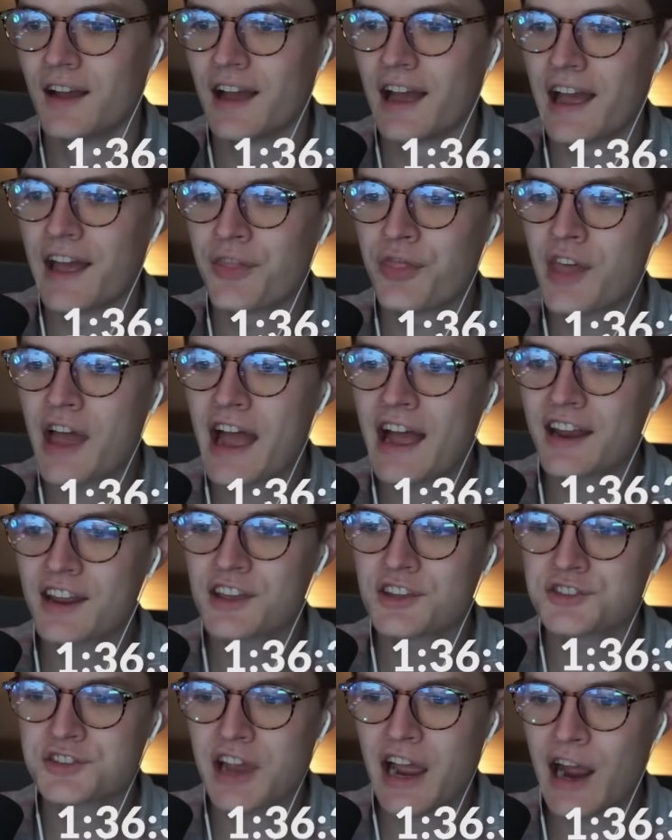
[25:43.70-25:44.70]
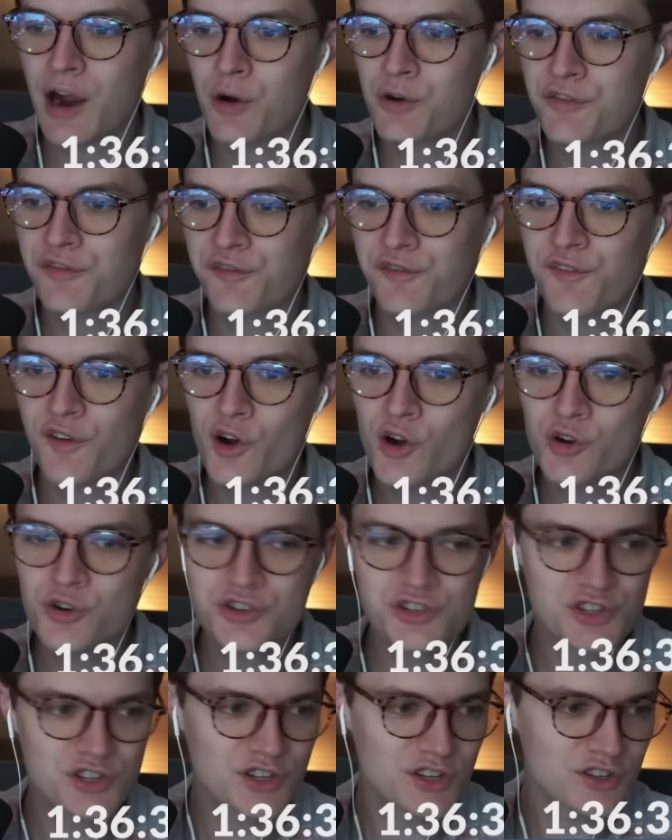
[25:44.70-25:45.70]
And that is our
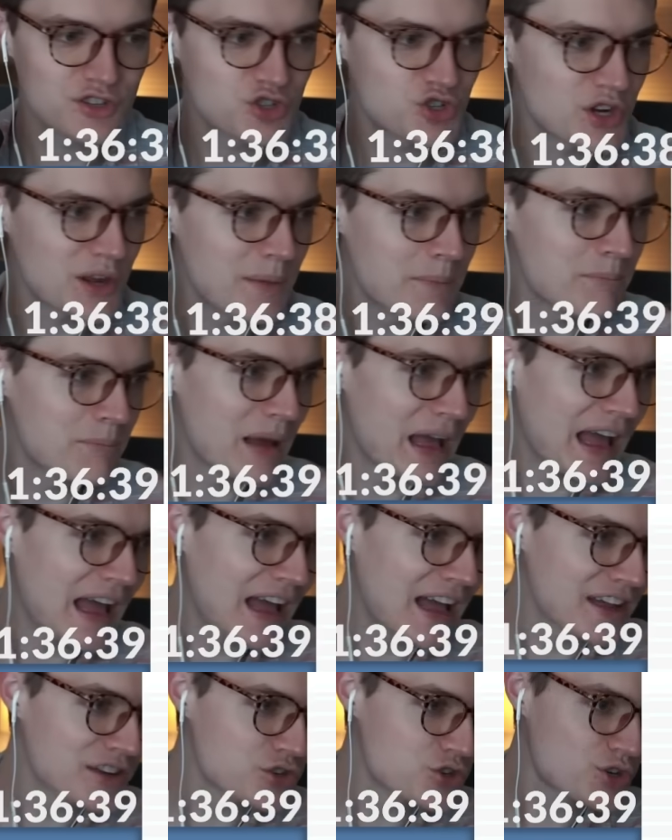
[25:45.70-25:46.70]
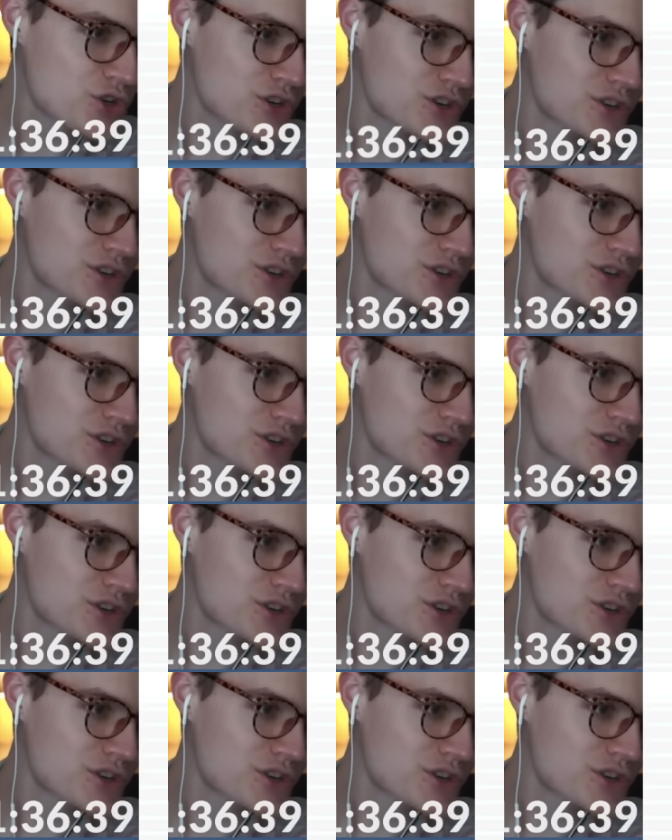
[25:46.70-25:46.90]
first gym badge.